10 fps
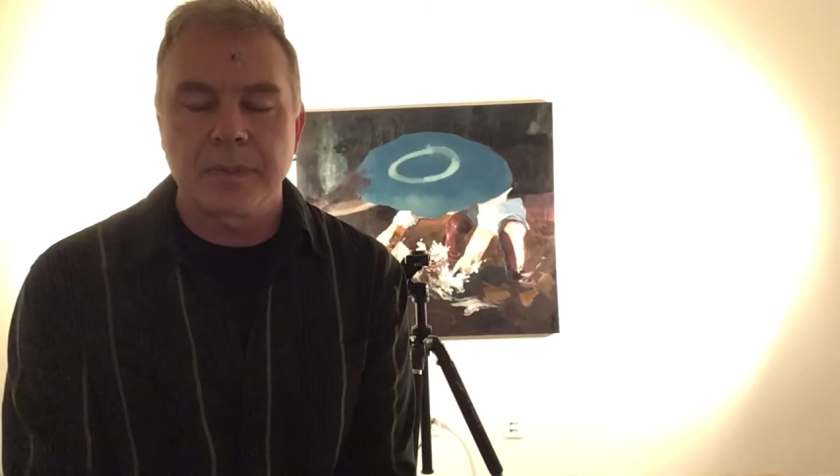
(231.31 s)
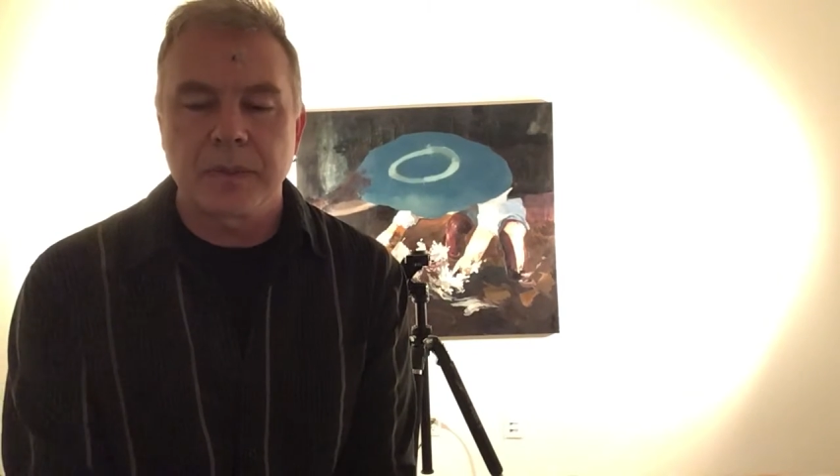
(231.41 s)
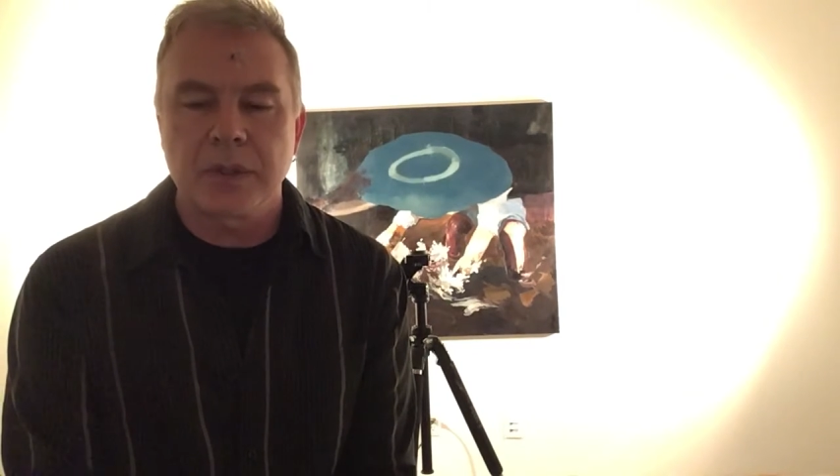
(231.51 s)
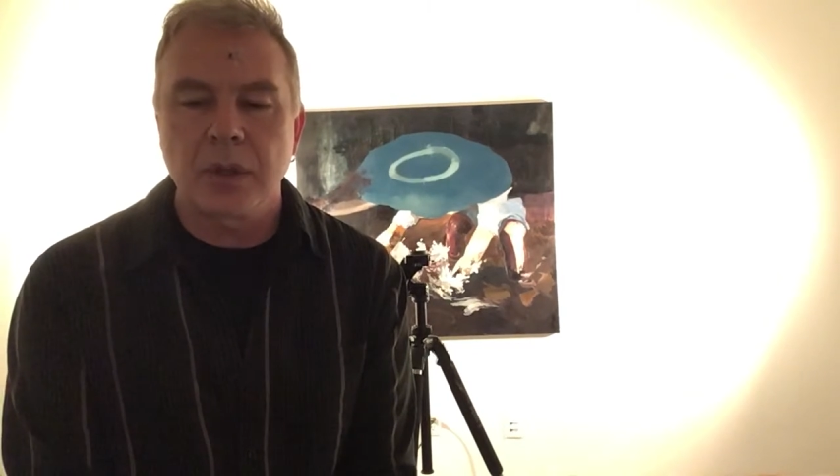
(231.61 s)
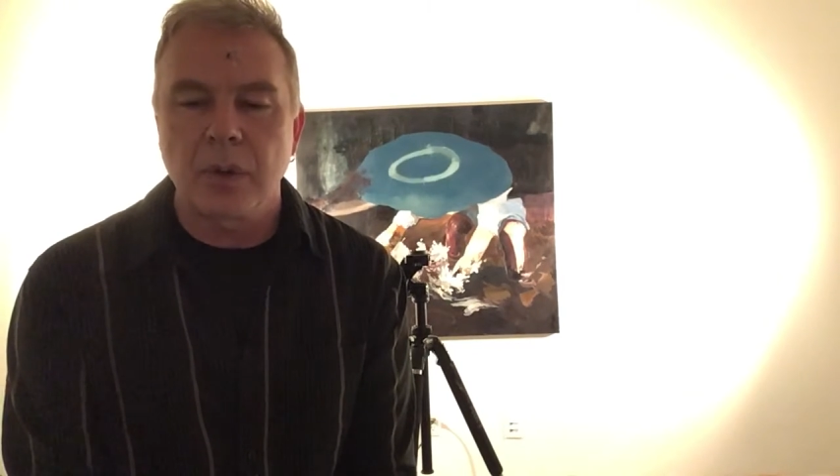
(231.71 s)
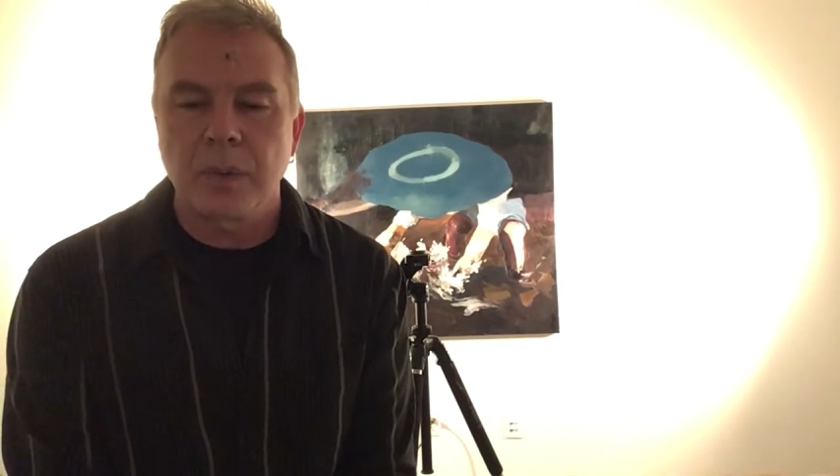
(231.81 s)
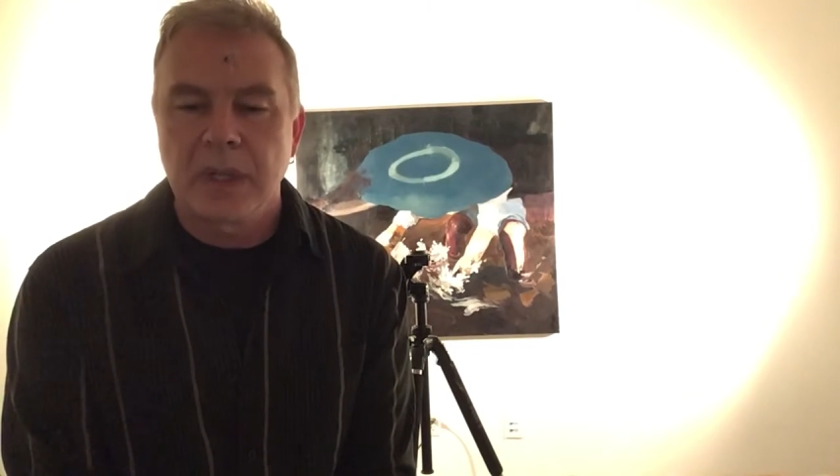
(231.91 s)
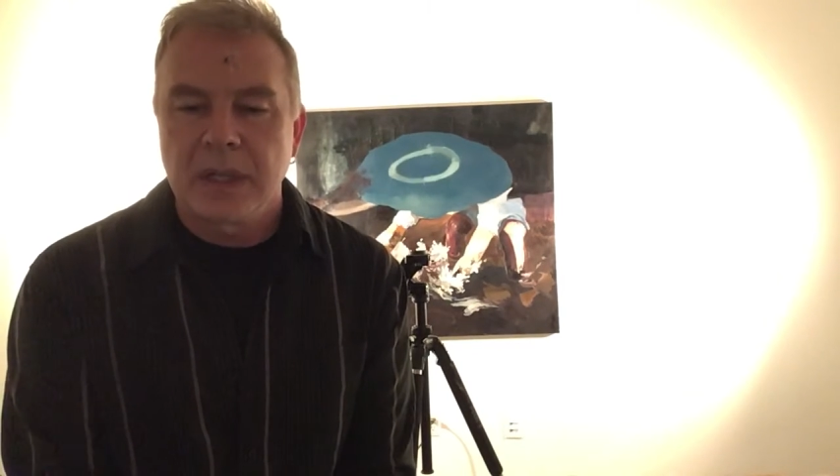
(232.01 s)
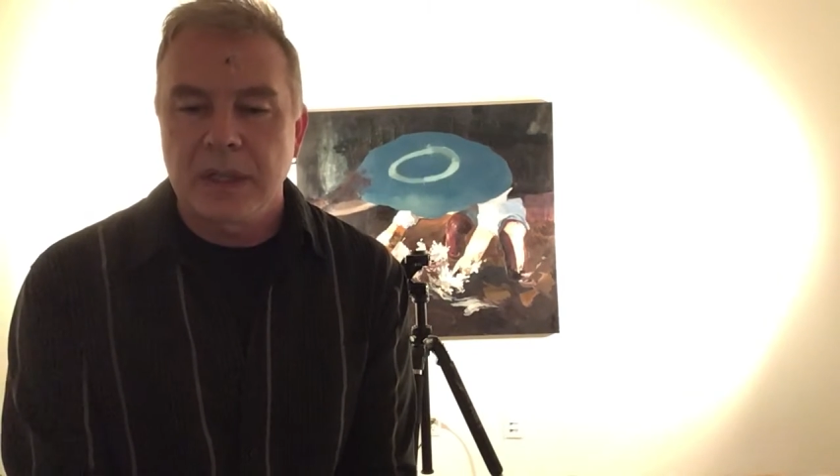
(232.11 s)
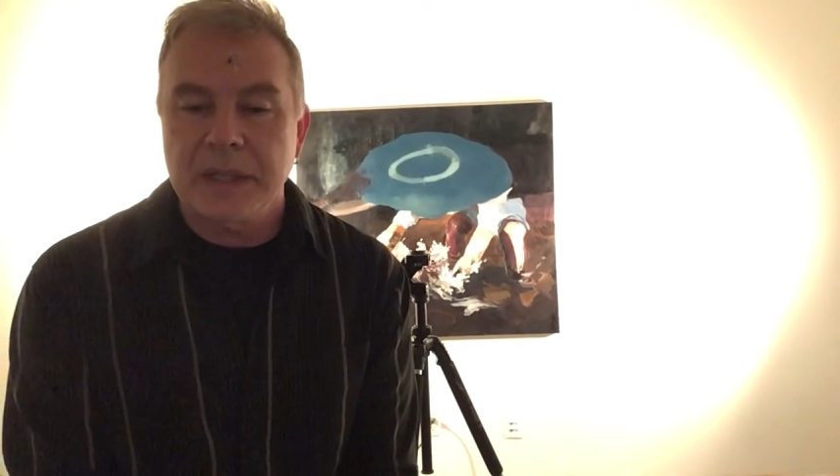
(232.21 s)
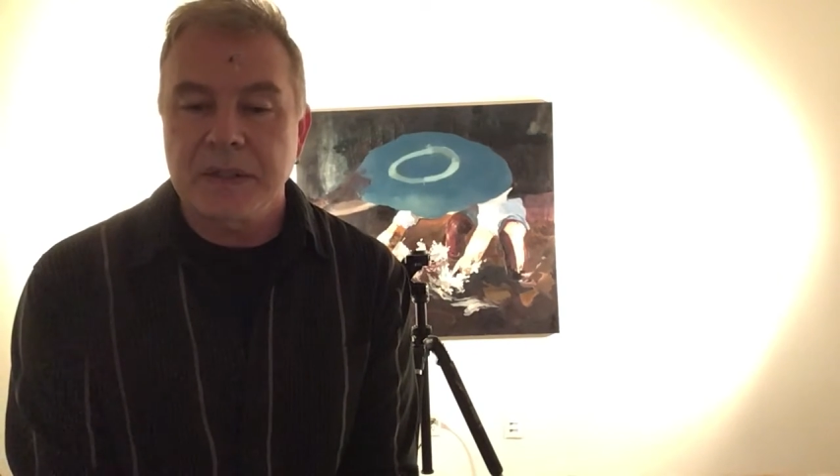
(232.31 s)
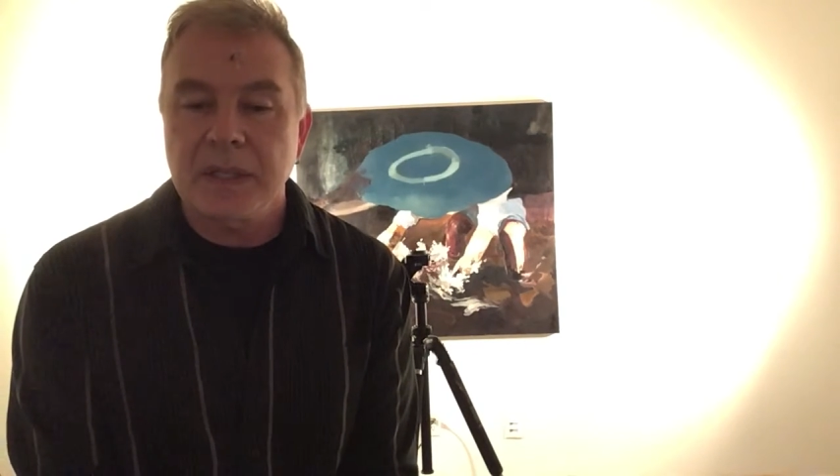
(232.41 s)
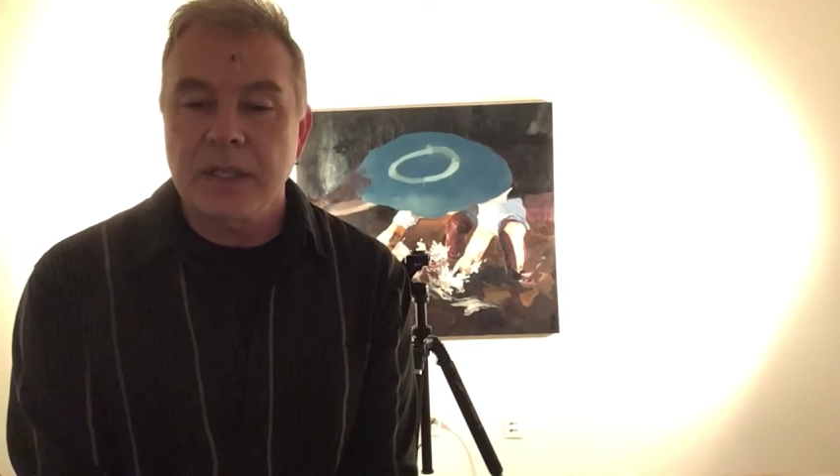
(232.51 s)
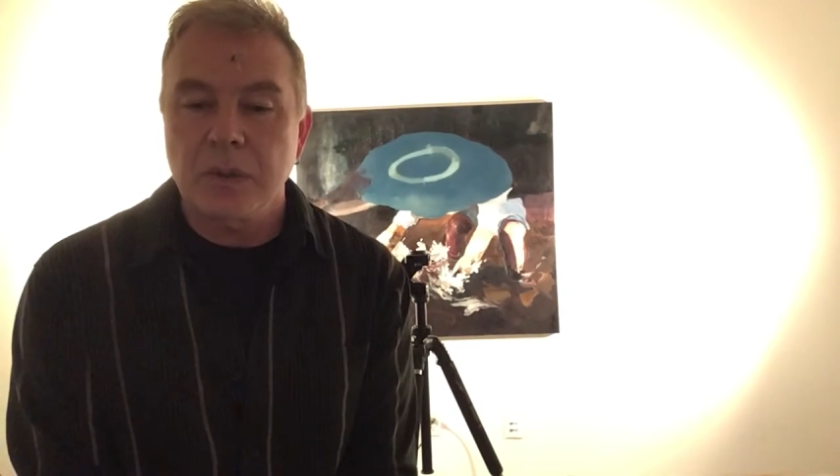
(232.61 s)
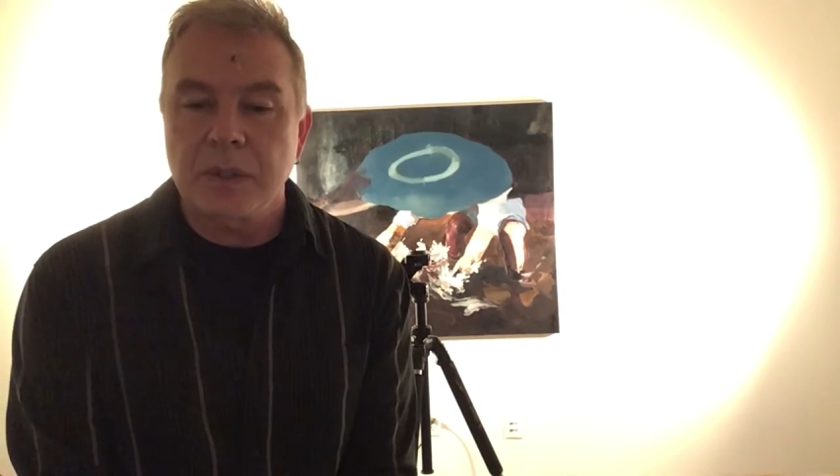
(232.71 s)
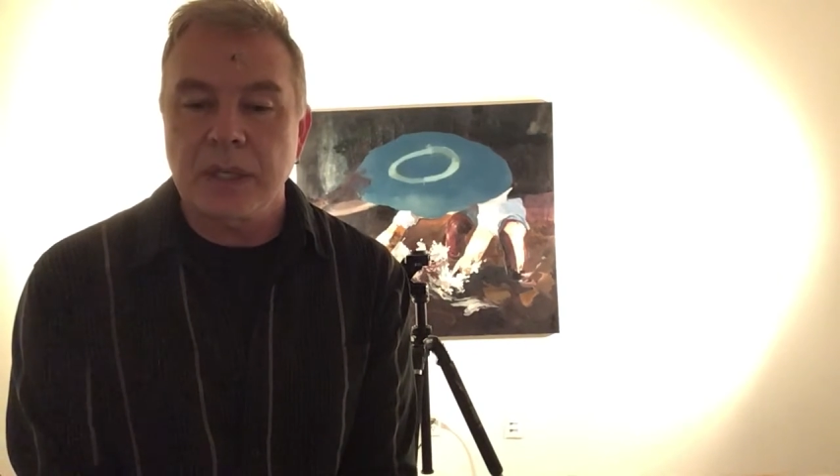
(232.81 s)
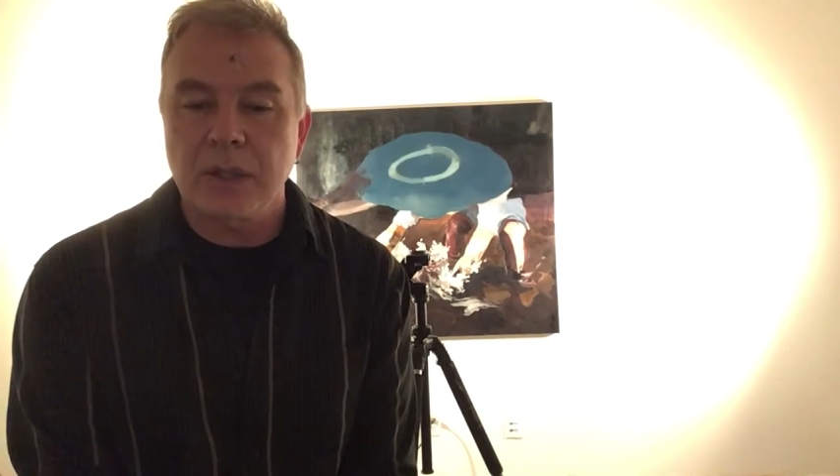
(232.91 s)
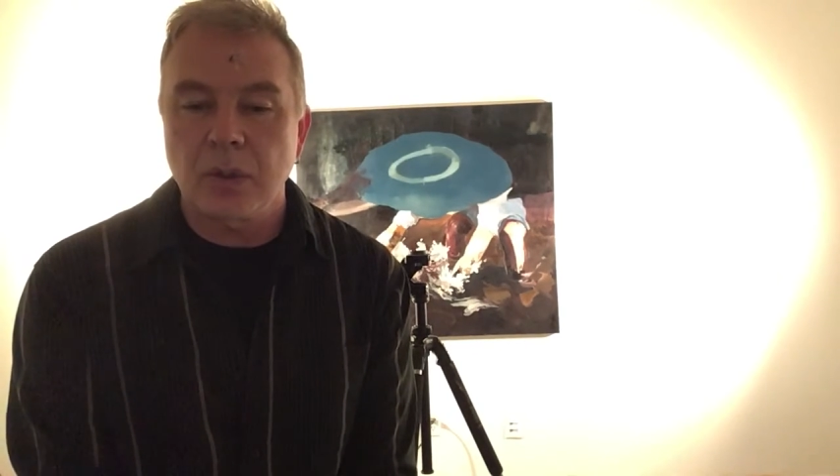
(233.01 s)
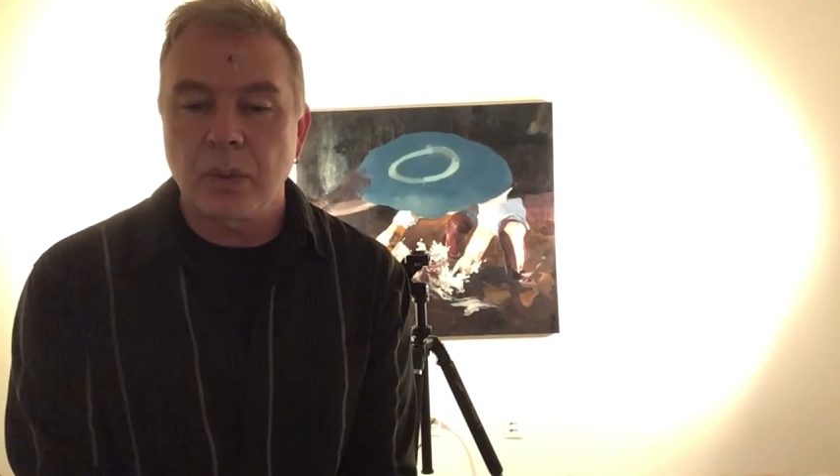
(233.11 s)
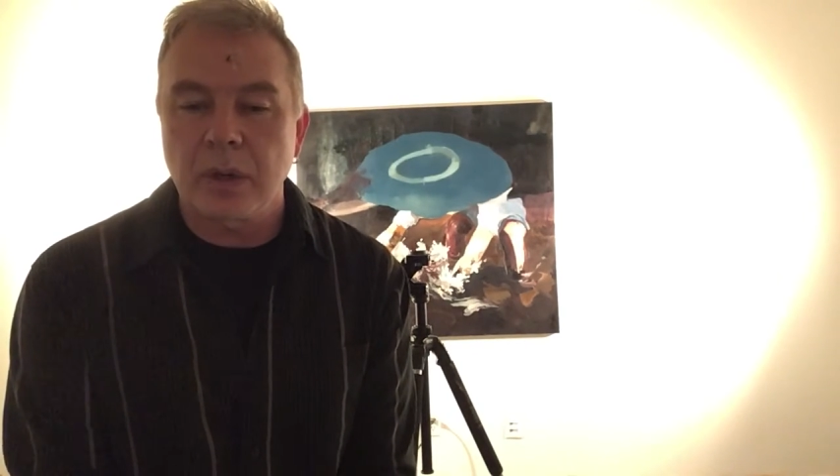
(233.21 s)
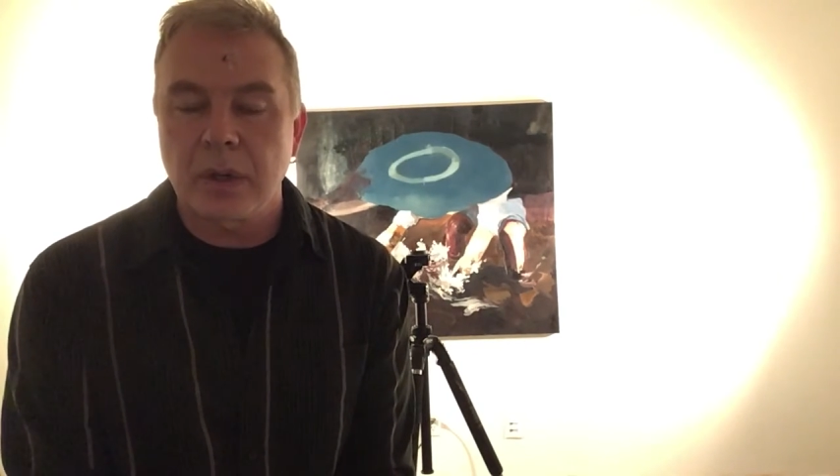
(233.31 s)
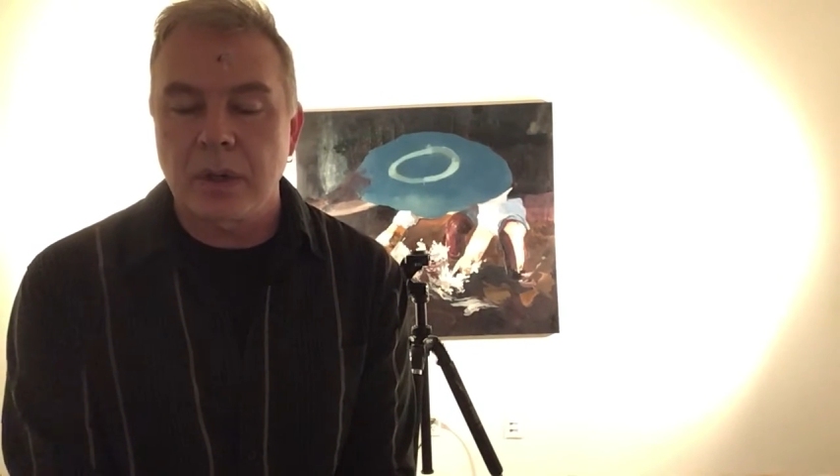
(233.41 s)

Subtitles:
So let's say you set your work